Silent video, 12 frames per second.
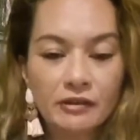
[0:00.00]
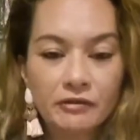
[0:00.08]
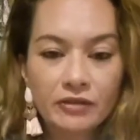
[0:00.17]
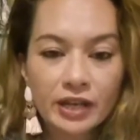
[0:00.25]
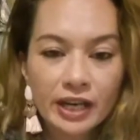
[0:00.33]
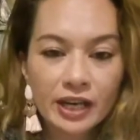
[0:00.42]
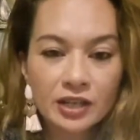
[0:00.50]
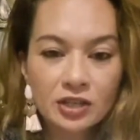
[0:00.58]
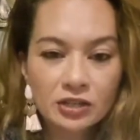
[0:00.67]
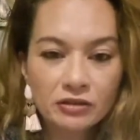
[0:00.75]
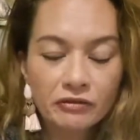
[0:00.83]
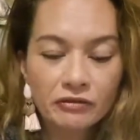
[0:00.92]
every
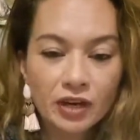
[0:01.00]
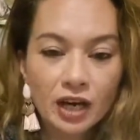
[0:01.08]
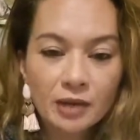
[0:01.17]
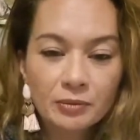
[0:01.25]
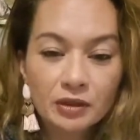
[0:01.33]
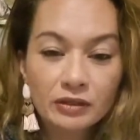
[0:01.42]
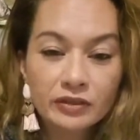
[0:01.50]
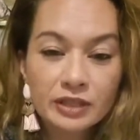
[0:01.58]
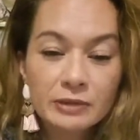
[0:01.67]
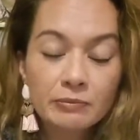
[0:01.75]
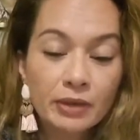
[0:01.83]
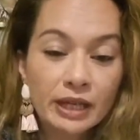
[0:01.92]
inch and fibre of
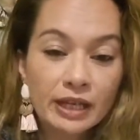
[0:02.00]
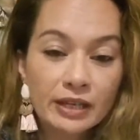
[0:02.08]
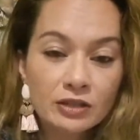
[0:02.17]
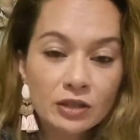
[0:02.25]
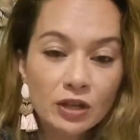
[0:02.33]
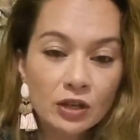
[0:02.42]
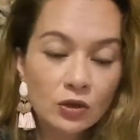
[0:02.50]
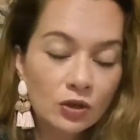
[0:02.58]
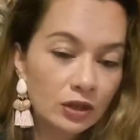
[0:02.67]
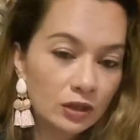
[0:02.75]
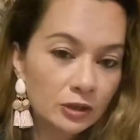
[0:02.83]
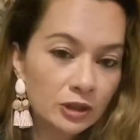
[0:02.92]
its being so that you
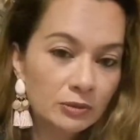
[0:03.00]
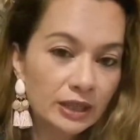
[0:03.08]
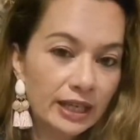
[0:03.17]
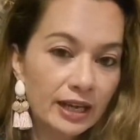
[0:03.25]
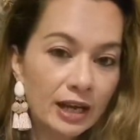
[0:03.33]
can ultimately